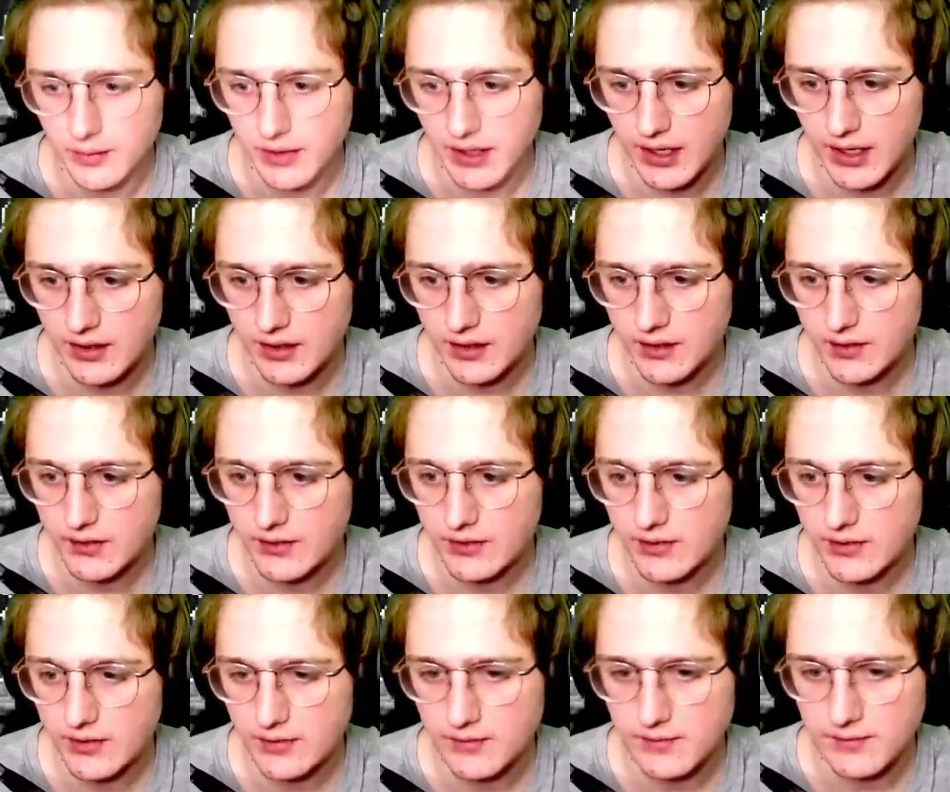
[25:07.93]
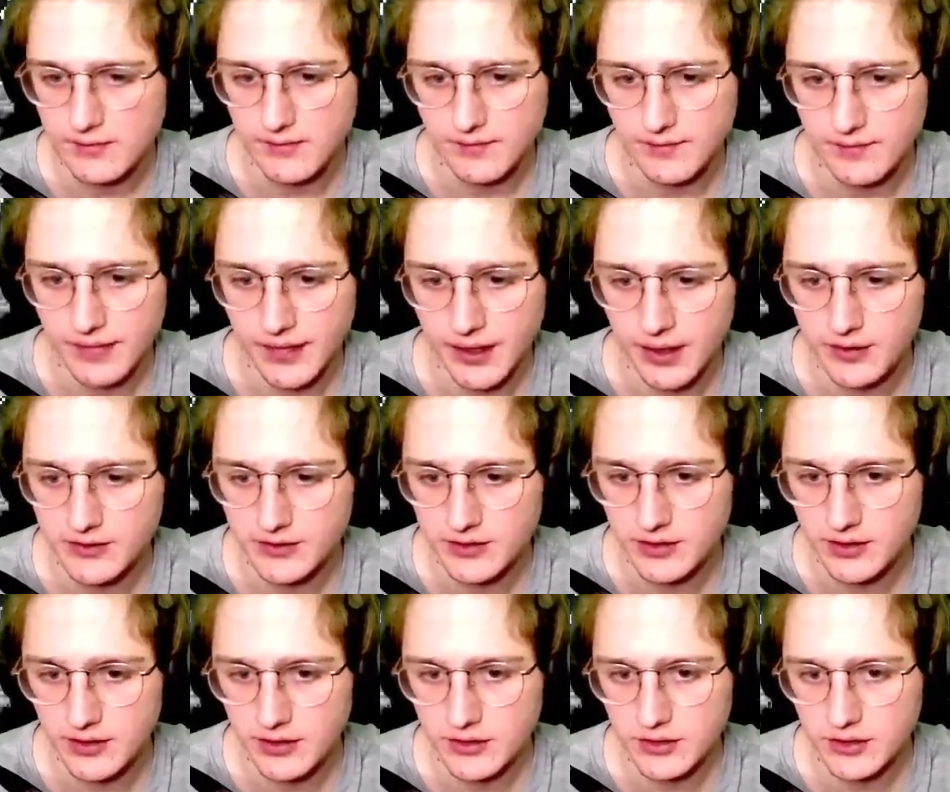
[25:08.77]
out of here. That was
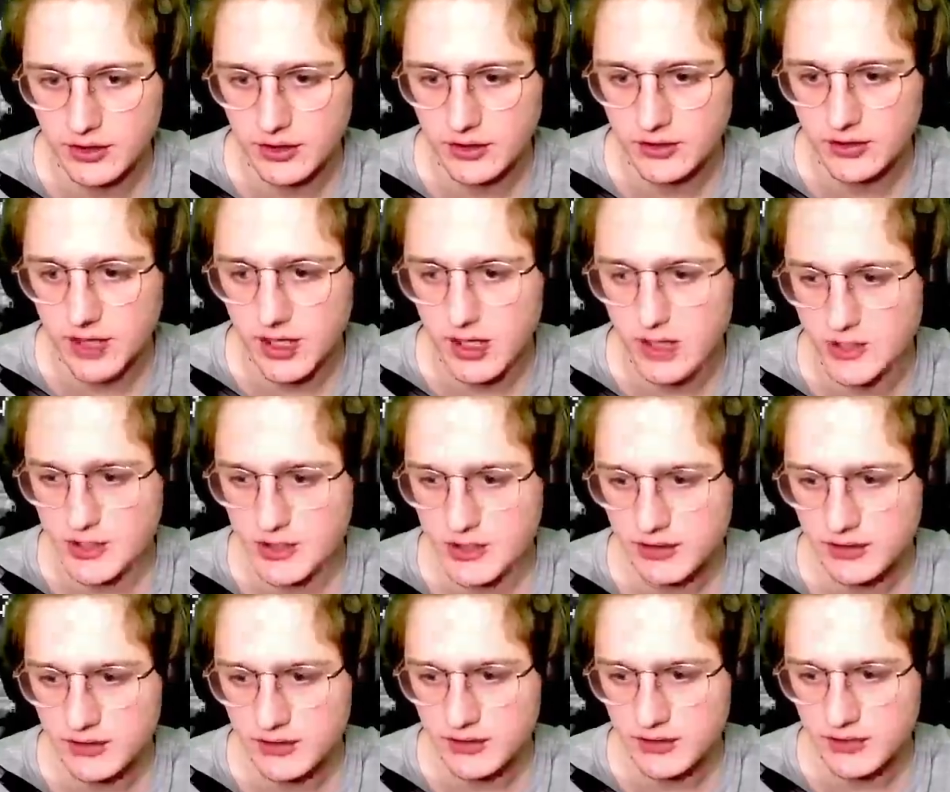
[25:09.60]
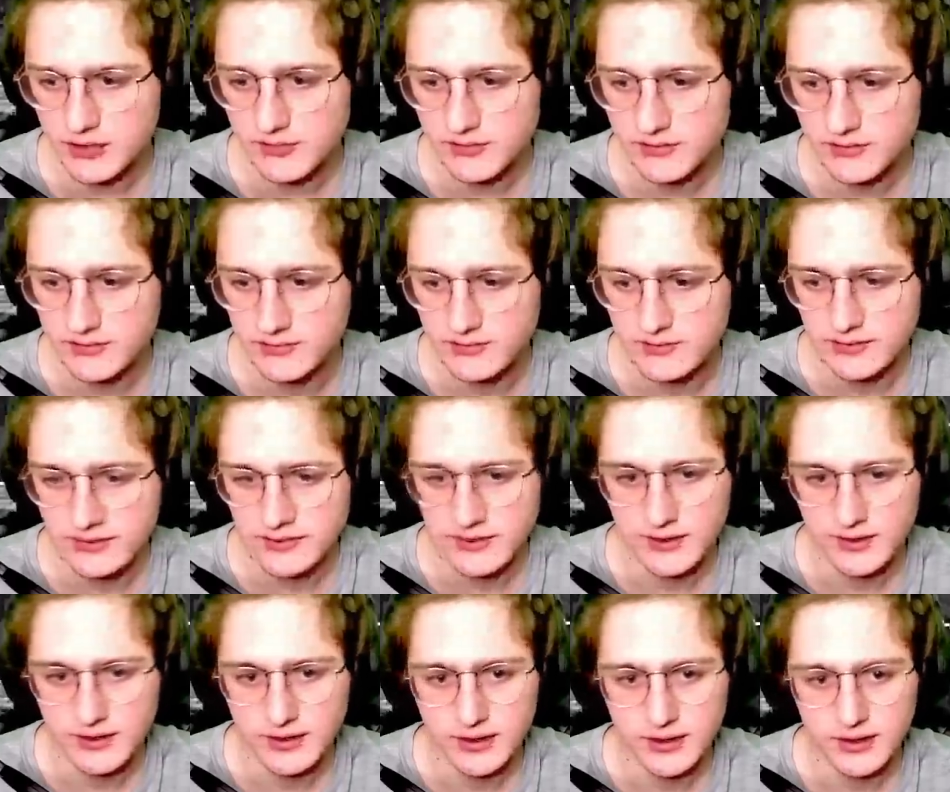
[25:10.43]
good. Good dodging.
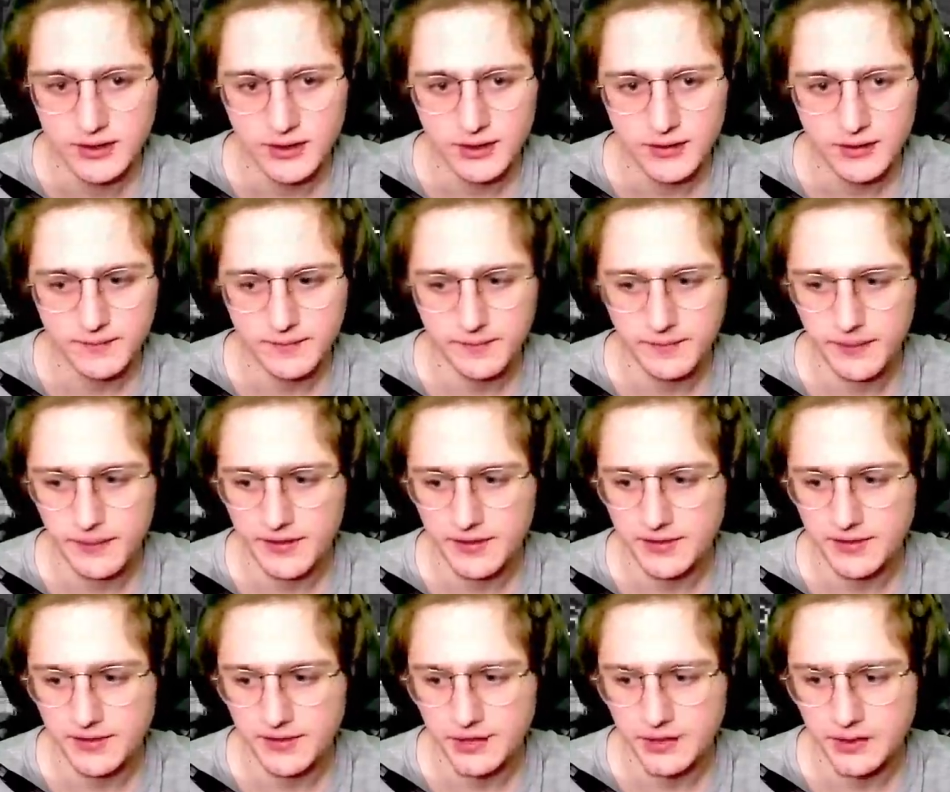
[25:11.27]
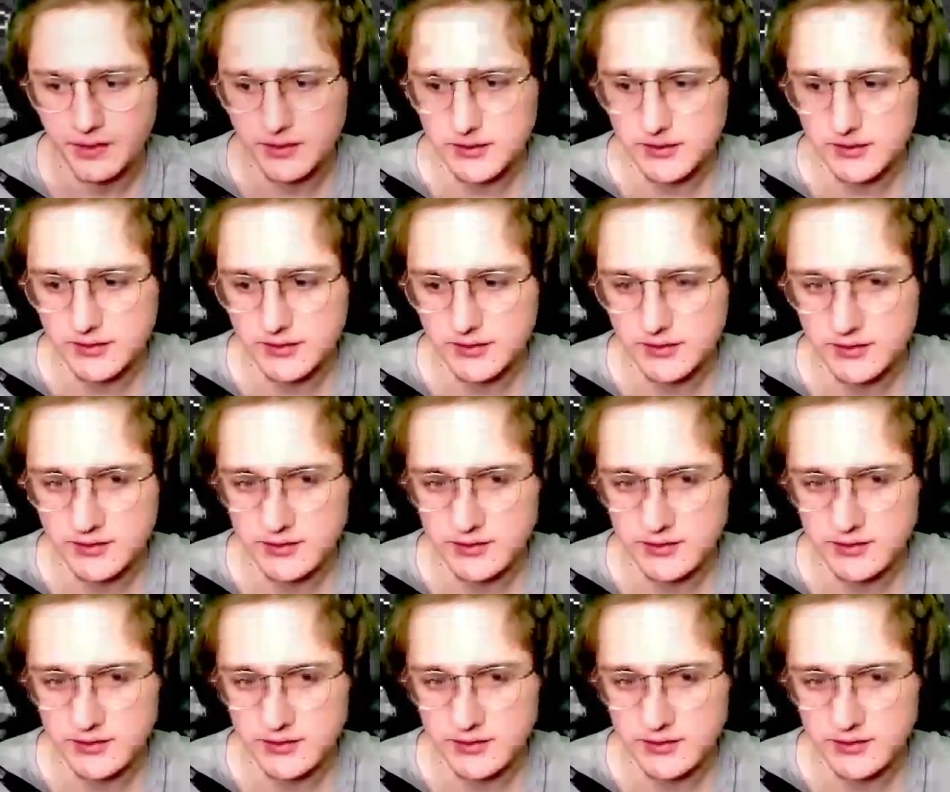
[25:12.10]
This sucks.